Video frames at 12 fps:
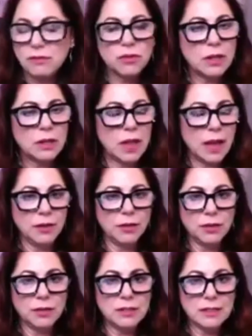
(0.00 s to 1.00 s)
I know
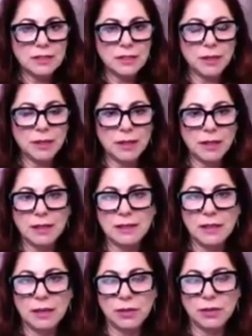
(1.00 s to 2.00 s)
this is something that is
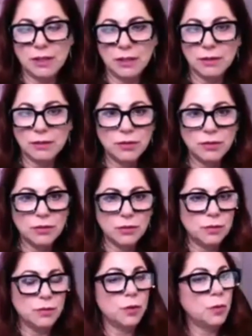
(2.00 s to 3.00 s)
near and dear
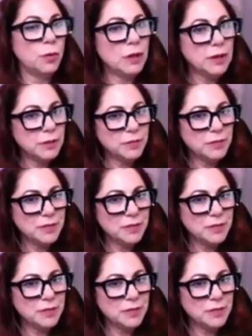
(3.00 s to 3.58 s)
to your wife,